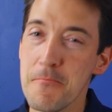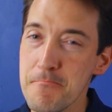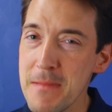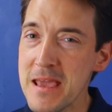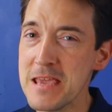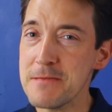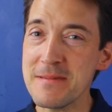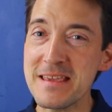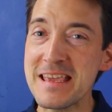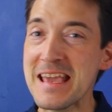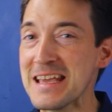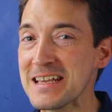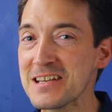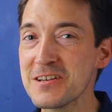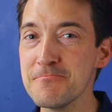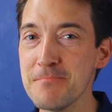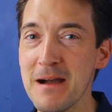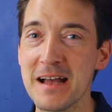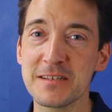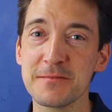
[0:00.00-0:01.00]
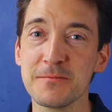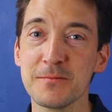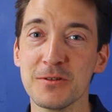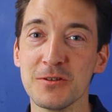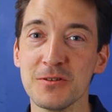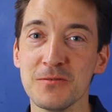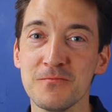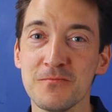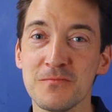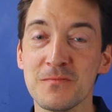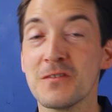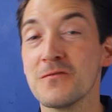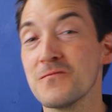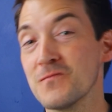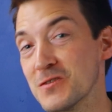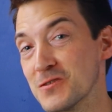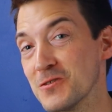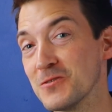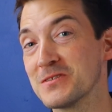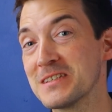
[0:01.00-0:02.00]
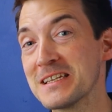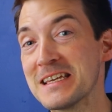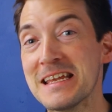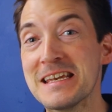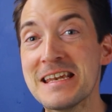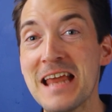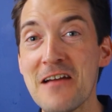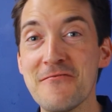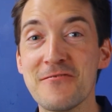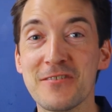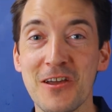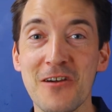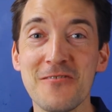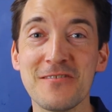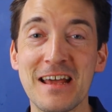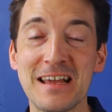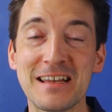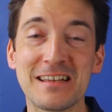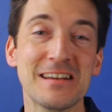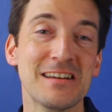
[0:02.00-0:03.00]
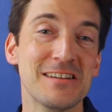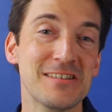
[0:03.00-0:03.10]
may be incompatible, resulting in error codec